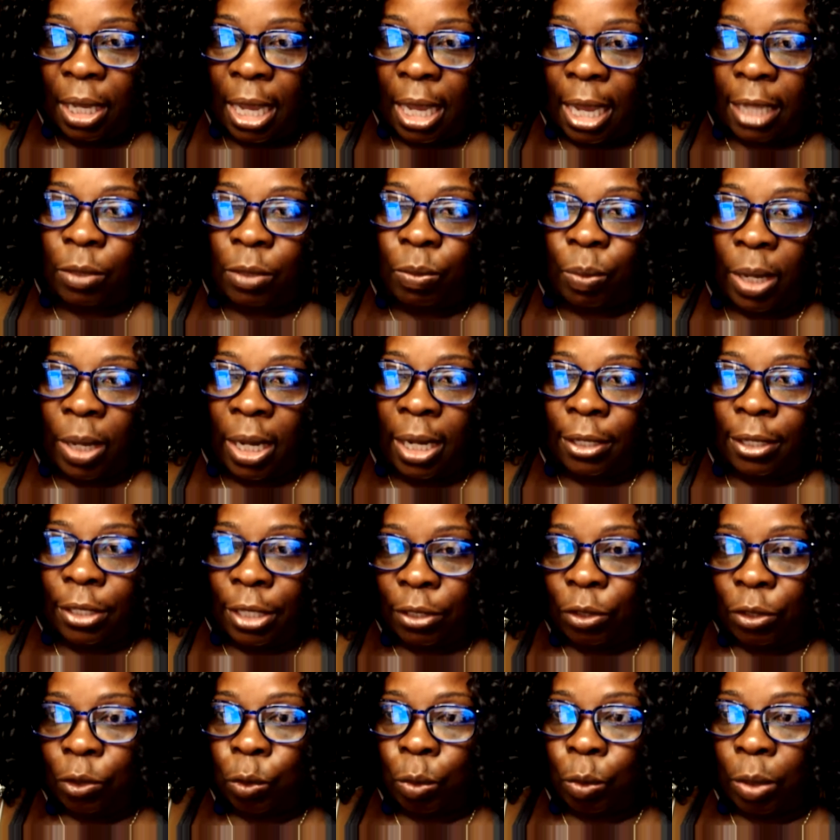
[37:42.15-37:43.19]
as well as
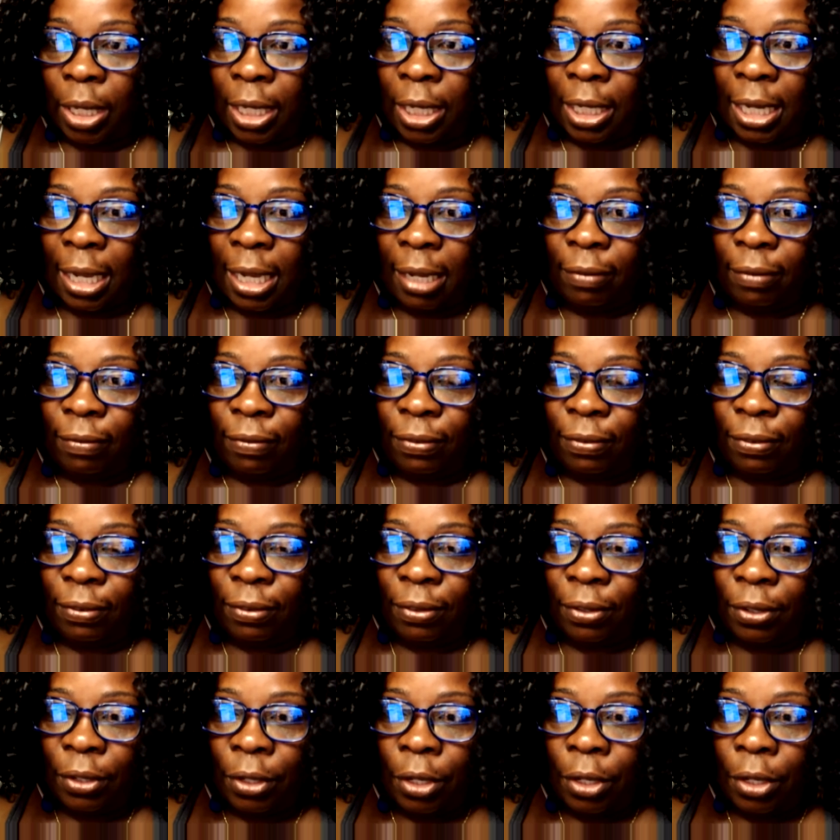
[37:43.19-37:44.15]
enjoying life.